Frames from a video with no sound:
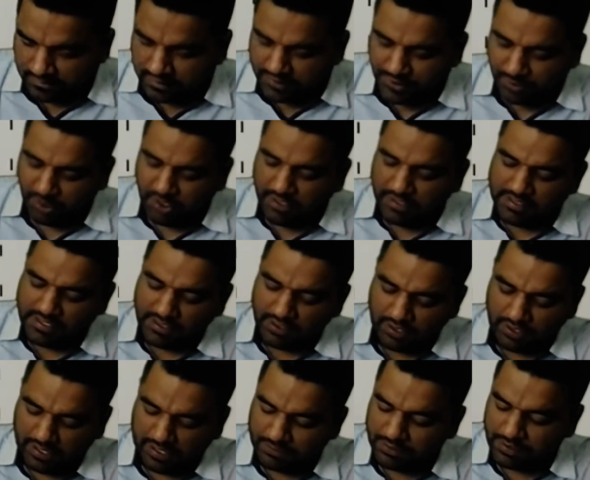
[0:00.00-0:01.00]
This tubulin is
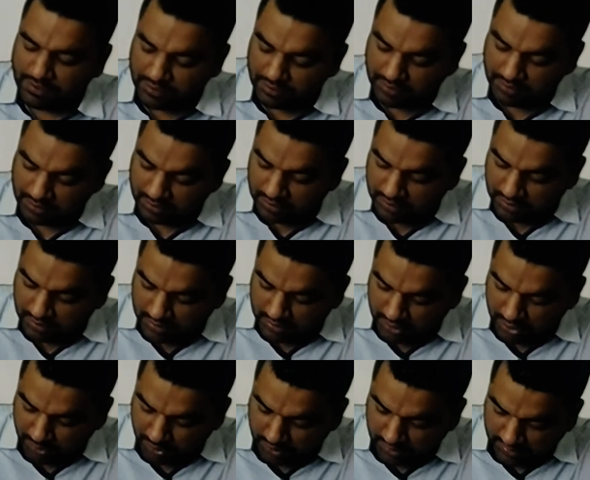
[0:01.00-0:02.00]
actually helps.
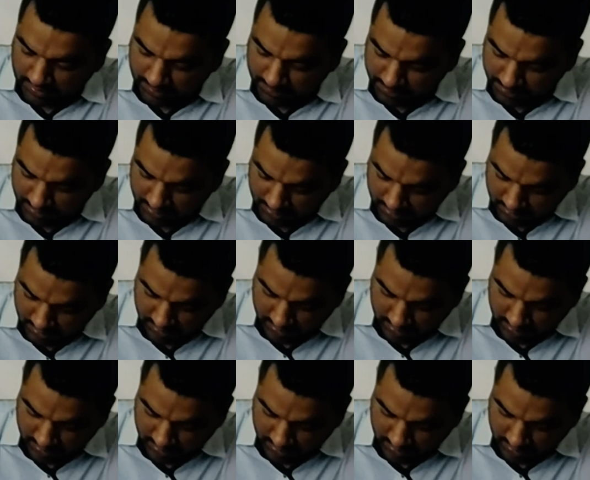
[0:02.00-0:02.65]
This tubulin helps